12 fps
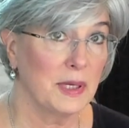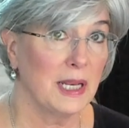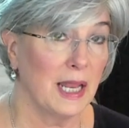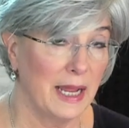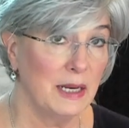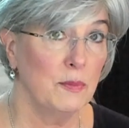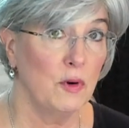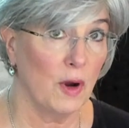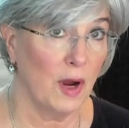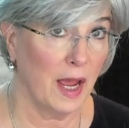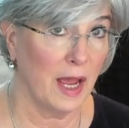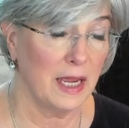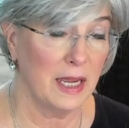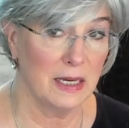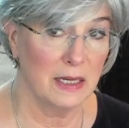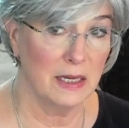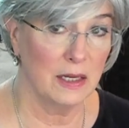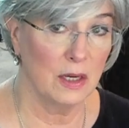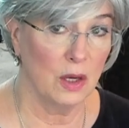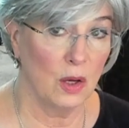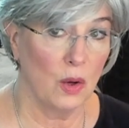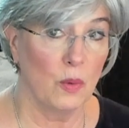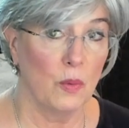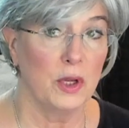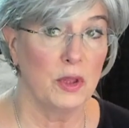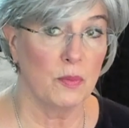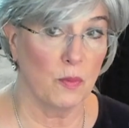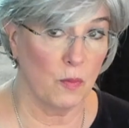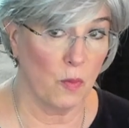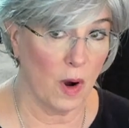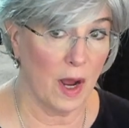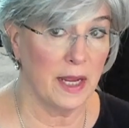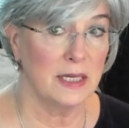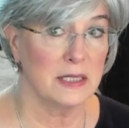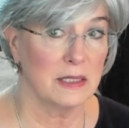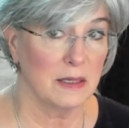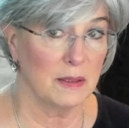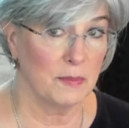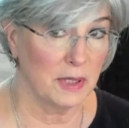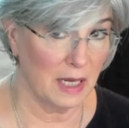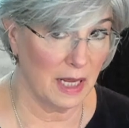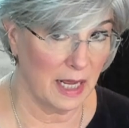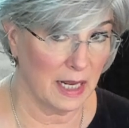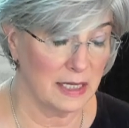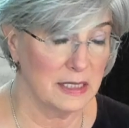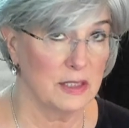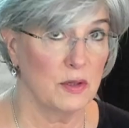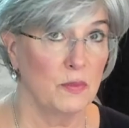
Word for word: Platinum Gray with white blend.